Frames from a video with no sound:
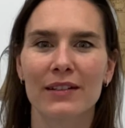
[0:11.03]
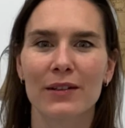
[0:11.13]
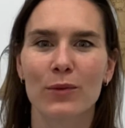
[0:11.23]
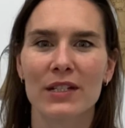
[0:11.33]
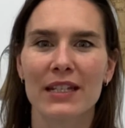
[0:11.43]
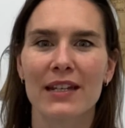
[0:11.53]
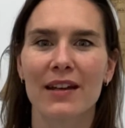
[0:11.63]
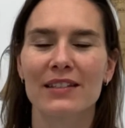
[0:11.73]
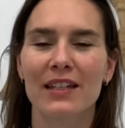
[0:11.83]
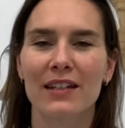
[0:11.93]
was in
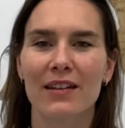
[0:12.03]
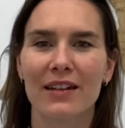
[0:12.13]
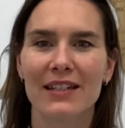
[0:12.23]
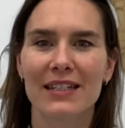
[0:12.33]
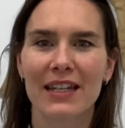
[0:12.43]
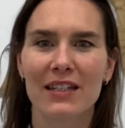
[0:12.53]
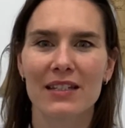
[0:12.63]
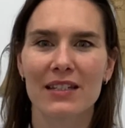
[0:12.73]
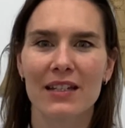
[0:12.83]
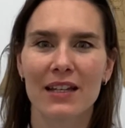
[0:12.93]

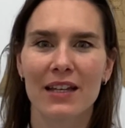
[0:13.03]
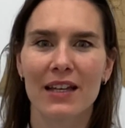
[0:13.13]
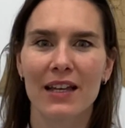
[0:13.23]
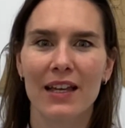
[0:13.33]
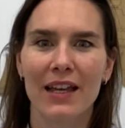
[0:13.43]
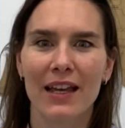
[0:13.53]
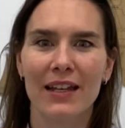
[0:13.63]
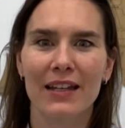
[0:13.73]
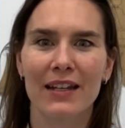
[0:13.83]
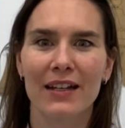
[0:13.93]
1996,
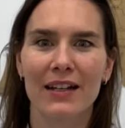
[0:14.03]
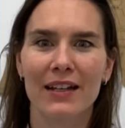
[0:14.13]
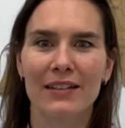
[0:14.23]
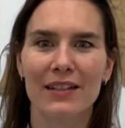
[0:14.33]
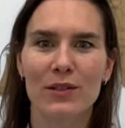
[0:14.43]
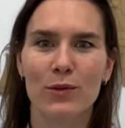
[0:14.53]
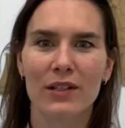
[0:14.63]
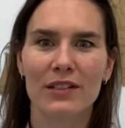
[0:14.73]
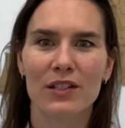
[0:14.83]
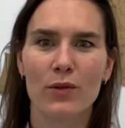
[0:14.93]
and this one
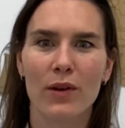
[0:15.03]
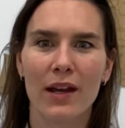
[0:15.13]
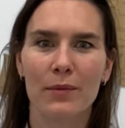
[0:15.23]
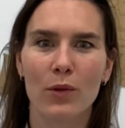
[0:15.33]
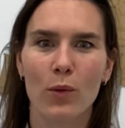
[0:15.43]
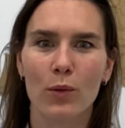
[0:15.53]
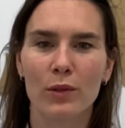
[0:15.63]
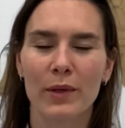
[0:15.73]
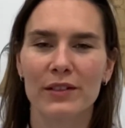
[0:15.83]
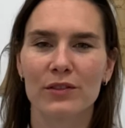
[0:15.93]
described all the
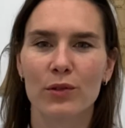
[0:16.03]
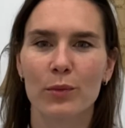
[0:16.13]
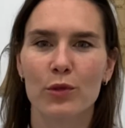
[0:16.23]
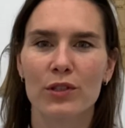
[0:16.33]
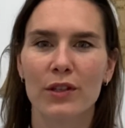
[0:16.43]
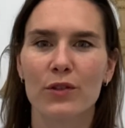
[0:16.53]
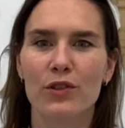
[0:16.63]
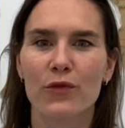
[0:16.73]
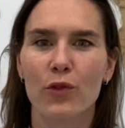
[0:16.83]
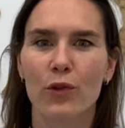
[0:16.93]
mandatory procedures
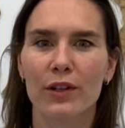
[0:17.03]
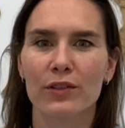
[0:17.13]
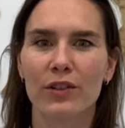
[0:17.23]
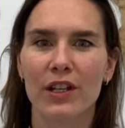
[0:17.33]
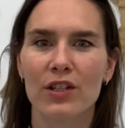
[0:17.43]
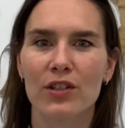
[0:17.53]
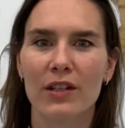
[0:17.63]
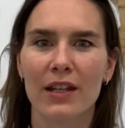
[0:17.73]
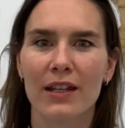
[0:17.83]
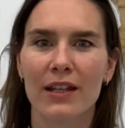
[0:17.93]
for donation,
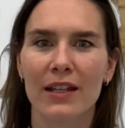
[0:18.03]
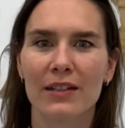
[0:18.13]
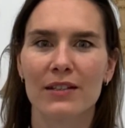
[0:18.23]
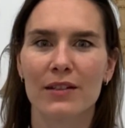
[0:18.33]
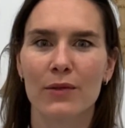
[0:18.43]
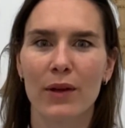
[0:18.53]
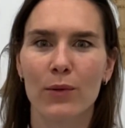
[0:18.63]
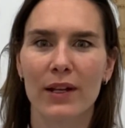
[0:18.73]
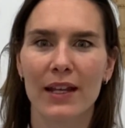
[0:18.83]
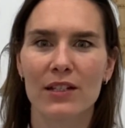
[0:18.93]
and it
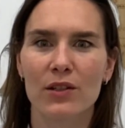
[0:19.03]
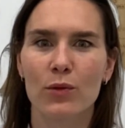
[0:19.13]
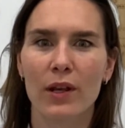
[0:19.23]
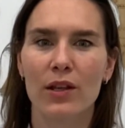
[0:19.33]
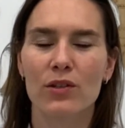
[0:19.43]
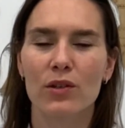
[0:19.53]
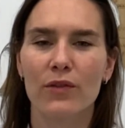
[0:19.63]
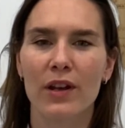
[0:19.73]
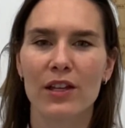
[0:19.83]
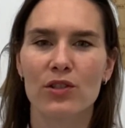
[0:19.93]
regulates the creation
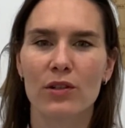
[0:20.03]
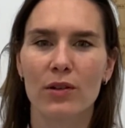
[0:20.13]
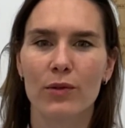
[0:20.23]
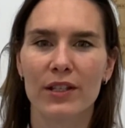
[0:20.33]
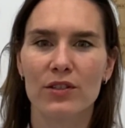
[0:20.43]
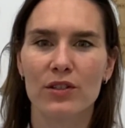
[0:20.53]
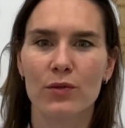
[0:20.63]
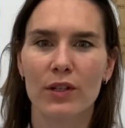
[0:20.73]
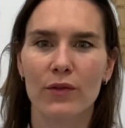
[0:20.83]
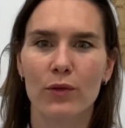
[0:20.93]
of national
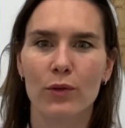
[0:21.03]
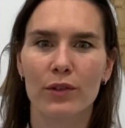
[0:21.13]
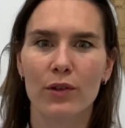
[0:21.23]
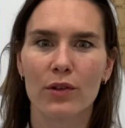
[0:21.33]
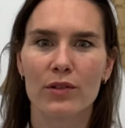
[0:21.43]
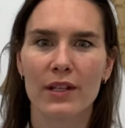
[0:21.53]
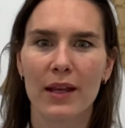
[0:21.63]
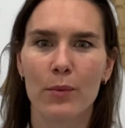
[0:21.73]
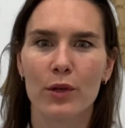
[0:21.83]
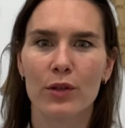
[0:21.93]
registry for donors and
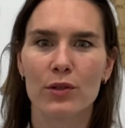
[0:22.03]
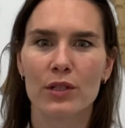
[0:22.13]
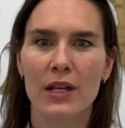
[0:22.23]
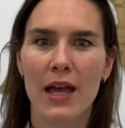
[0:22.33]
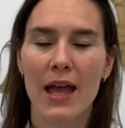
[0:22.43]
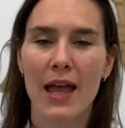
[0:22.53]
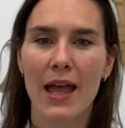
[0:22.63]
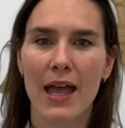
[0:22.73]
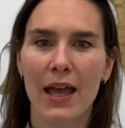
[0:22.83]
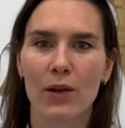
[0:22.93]
embryos,
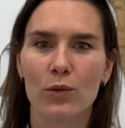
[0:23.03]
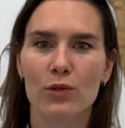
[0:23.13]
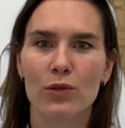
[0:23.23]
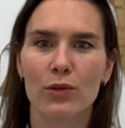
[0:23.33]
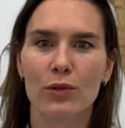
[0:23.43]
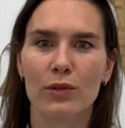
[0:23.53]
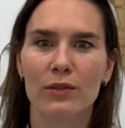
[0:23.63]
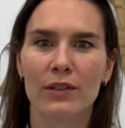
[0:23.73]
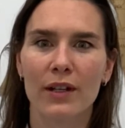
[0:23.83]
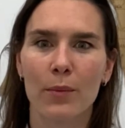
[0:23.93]
and also
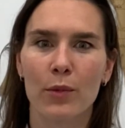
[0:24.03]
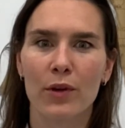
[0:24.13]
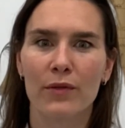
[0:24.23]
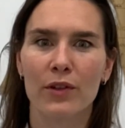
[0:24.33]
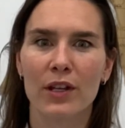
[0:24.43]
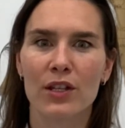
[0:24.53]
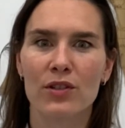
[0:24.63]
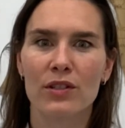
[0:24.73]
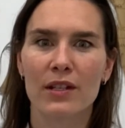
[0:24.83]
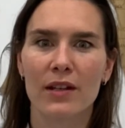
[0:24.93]
the number of
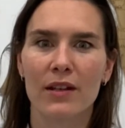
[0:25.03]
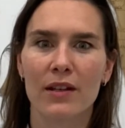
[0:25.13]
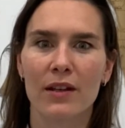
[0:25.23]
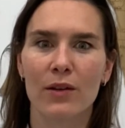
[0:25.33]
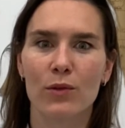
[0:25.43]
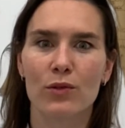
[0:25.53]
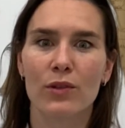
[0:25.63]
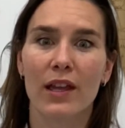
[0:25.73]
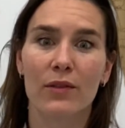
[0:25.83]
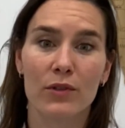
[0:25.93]
donations and also
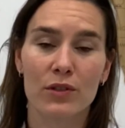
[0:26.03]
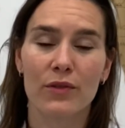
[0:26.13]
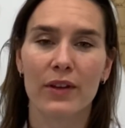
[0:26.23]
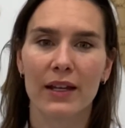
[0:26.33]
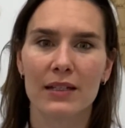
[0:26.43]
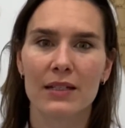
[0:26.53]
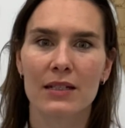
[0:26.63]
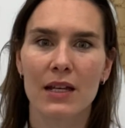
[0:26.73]
the adverse effects.